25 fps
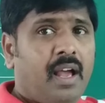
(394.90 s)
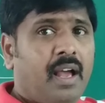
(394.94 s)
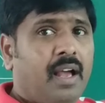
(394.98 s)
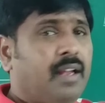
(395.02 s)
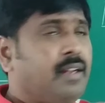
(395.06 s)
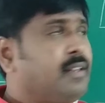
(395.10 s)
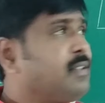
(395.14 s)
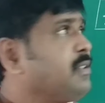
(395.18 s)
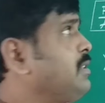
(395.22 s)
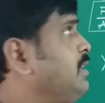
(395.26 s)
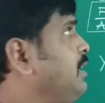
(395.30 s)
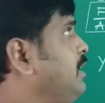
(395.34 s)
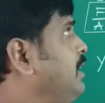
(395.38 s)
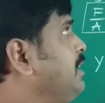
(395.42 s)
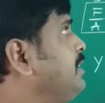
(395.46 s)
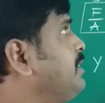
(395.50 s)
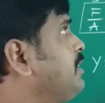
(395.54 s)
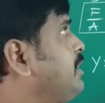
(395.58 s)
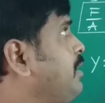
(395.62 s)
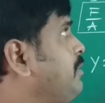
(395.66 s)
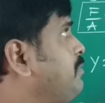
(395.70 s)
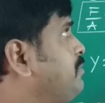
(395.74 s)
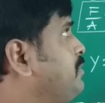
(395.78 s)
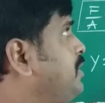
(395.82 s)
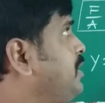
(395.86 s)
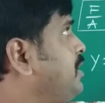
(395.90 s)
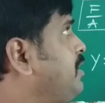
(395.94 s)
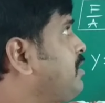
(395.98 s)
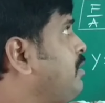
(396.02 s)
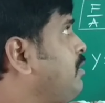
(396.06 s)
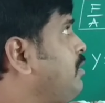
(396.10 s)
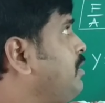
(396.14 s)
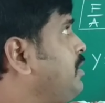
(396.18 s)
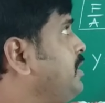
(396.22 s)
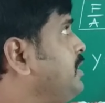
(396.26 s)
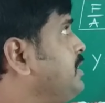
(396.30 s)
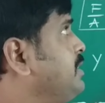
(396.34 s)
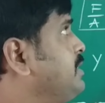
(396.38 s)
the length of the
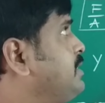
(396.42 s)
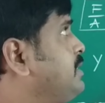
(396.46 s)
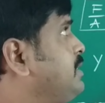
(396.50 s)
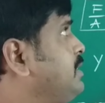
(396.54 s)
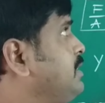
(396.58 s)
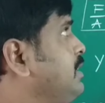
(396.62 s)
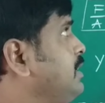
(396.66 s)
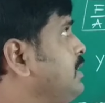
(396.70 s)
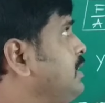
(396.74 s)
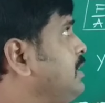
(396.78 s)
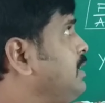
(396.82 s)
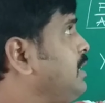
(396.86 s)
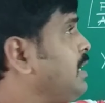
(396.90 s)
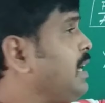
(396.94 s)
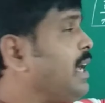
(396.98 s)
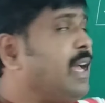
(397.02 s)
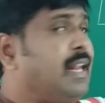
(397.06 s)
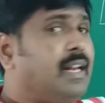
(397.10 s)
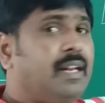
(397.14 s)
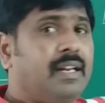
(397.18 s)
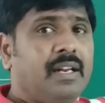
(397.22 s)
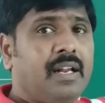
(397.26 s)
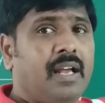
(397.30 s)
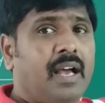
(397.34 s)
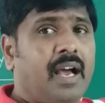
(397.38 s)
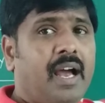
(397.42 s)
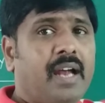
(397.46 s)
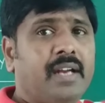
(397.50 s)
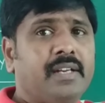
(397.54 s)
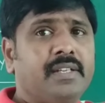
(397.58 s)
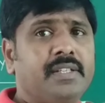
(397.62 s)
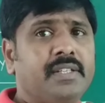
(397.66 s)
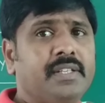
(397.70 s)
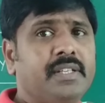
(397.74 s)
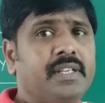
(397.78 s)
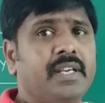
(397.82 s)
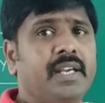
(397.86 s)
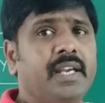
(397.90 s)
rod is L
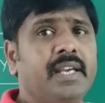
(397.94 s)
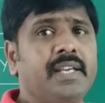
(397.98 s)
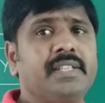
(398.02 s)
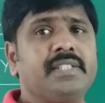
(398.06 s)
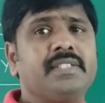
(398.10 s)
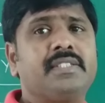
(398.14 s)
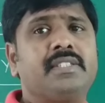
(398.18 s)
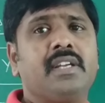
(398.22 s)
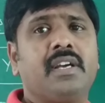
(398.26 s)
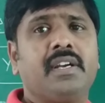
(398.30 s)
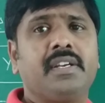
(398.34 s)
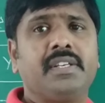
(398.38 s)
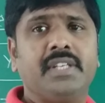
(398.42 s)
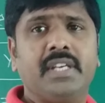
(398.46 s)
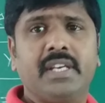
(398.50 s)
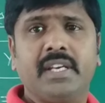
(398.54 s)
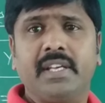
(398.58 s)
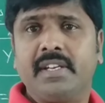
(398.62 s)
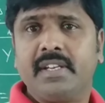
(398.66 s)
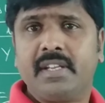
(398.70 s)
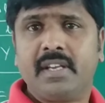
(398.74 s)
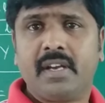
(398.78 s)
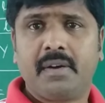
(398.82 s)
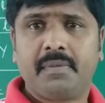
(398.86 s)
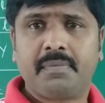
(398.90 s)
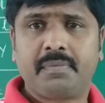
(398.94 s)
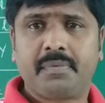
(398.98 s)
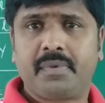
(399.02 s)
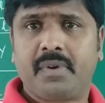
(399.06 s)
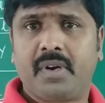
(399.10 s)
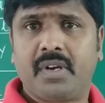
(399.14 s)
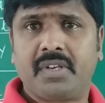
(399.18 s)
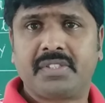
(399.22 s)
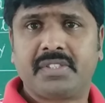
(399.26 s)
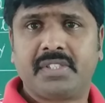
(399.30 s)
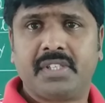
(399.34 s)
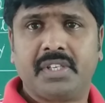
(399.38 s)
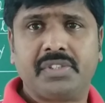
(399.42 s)
and A is the area of
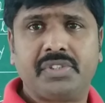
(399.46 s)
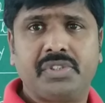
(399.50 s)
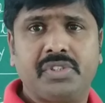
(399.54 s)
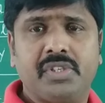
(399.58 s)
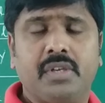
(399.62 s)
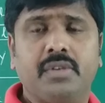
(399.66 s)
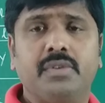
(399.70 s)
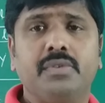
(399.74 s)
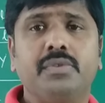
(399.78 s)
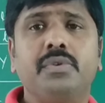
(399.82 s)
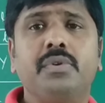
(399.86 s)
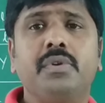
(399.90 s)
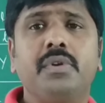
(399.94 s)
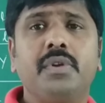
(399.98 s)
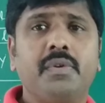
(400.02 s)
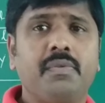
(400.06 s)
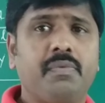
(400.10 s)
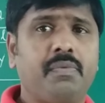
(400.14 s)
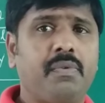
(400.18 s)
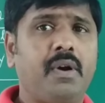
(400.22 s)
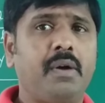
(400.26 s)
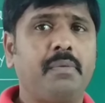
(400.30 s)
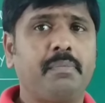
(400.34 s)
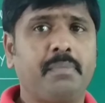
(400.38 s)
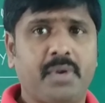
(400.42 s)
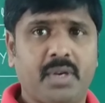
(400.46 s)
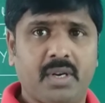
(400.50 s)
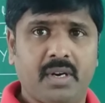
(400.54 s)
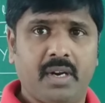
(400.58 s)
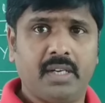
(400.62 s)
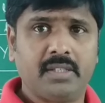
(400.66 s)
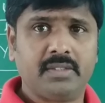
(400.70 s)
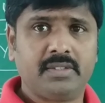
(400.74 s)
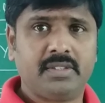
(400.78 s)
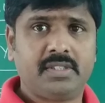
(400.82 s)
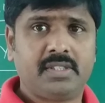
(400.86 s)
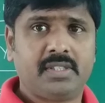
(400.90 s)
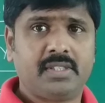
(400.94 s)
cross section, uniform
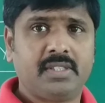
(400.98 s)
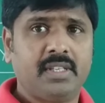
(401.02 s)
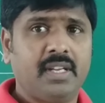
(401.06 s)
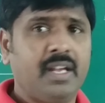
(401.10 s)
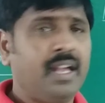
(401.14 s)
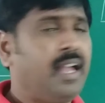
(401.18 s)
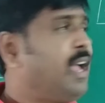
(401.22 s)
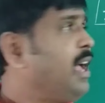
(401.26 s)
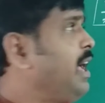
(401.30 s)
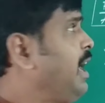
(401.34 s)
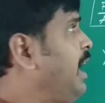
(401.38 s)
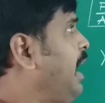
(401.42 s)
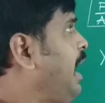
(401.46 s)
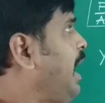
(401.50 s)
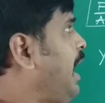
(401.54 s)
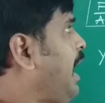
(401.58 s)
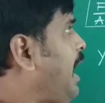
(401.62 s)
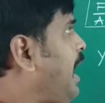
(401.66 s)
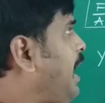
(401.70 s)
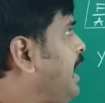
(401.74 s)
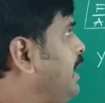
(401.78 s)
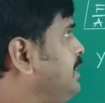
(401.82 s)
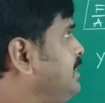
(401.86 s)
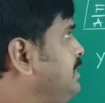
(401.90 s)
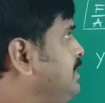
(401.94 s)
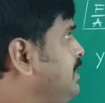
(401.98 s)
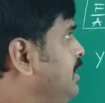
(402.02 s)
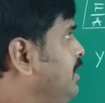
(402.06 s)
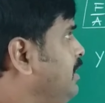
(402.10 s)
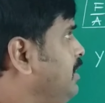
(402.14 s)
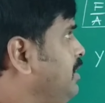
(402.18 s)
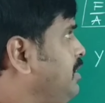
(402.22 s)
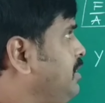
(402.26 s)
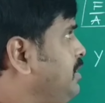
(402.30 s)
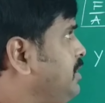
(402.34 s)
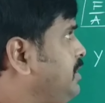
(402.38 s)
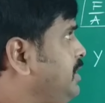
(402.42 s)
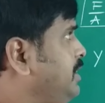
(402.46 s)
rod, and
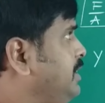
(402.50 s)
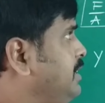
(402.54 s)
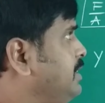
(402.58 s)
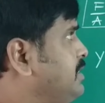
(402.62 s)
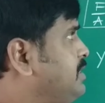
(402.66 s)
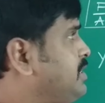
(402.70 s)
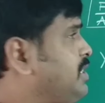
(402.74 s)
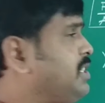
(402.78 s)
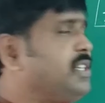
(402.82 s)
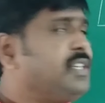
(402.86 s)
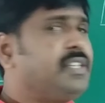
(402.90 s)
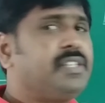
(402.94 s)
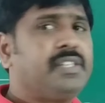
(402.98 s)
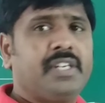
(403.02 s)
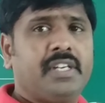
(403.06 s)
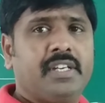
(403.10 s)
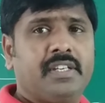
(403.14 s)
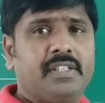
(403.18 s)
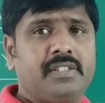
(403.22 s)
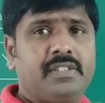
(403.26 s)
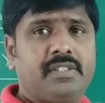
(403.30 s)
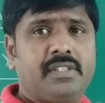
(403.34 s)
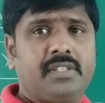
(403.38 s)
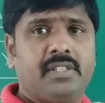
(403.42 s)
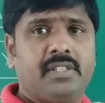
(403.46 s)
it is heated.